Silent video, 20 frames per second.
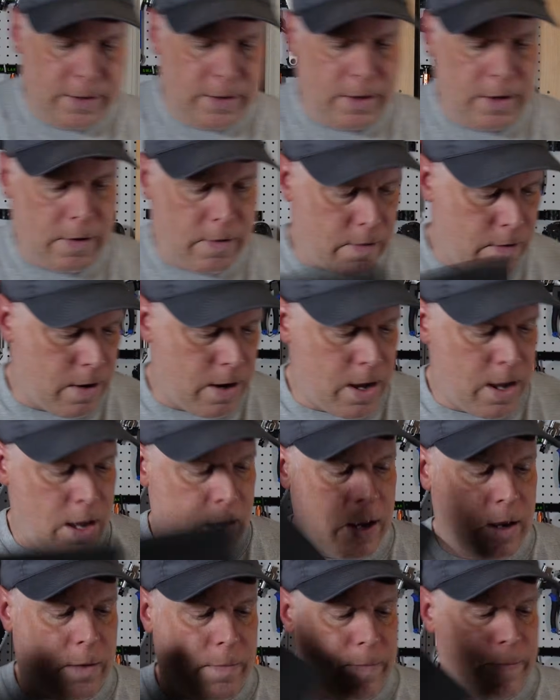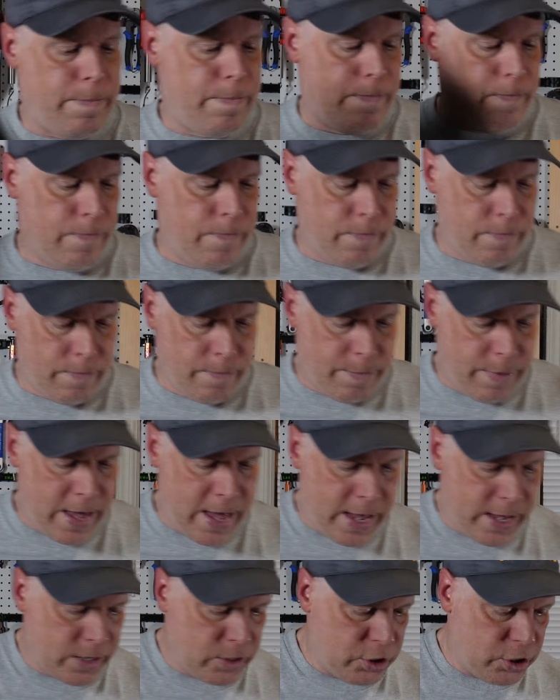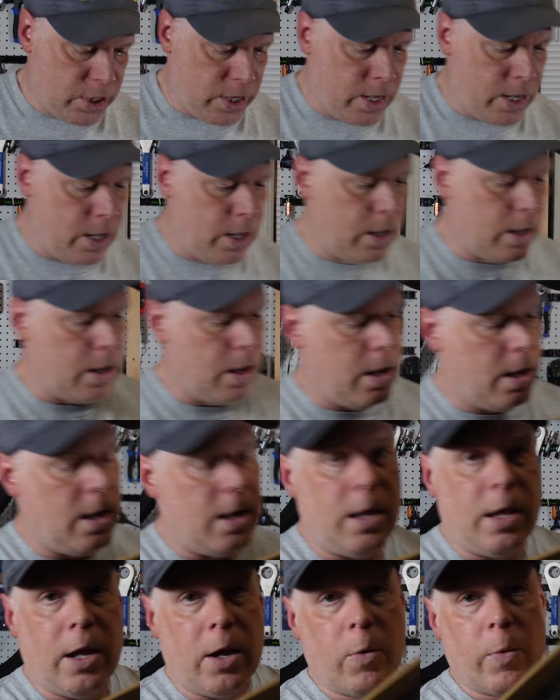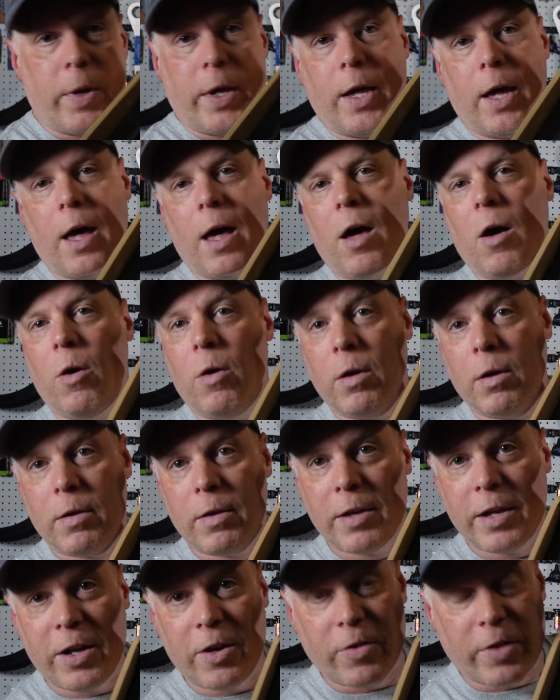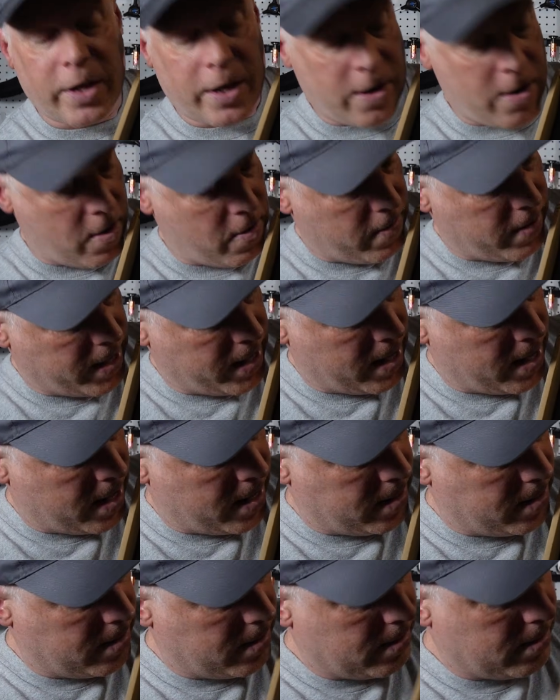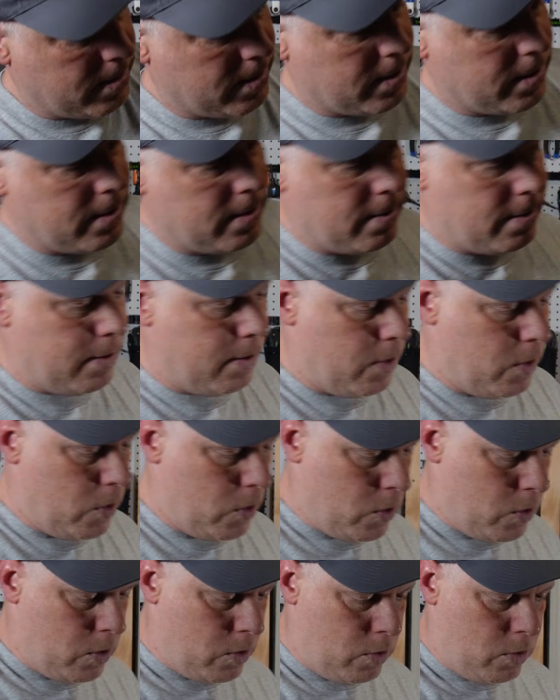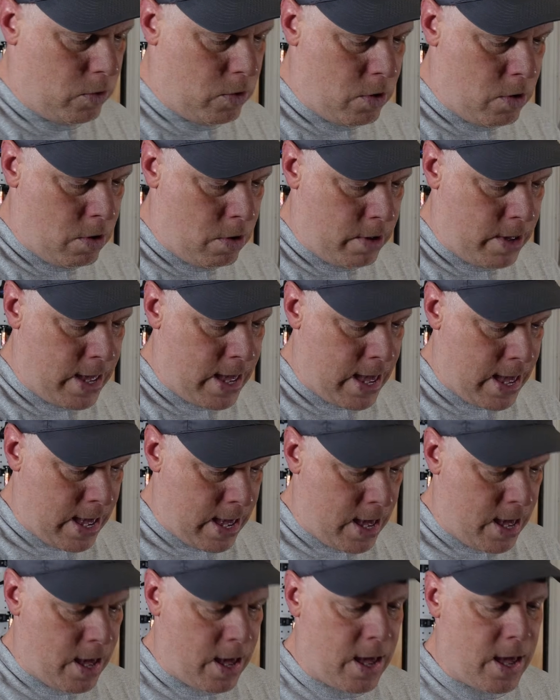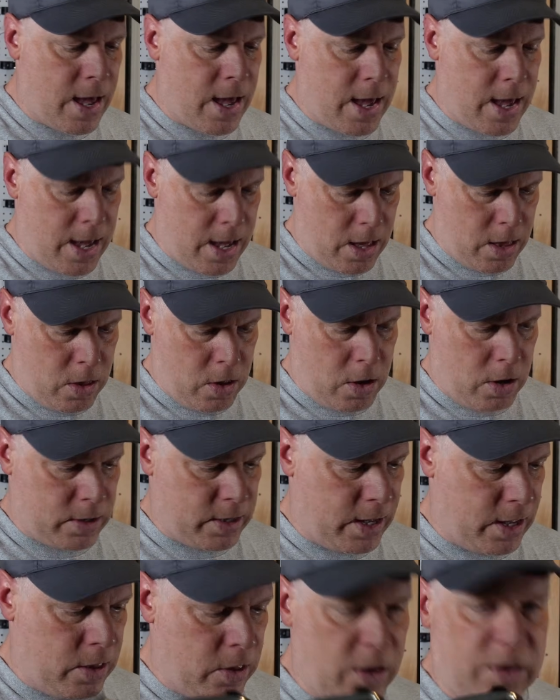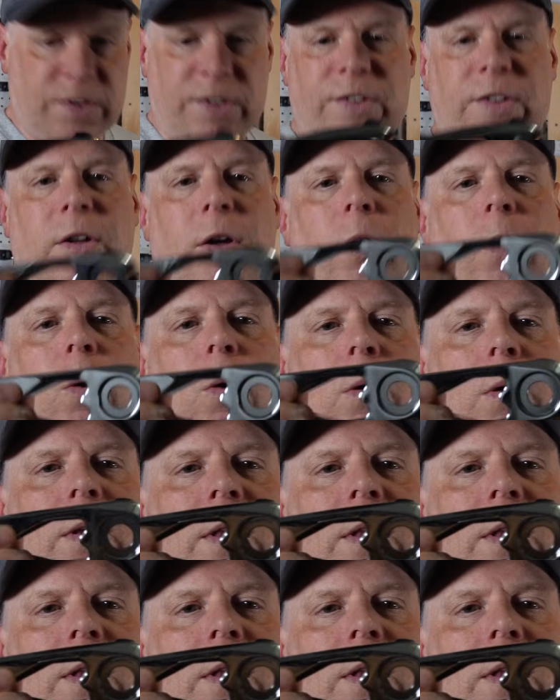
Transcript: All right, packaging, and there we go. Here they are again. Oh yeah, hey, look, they look so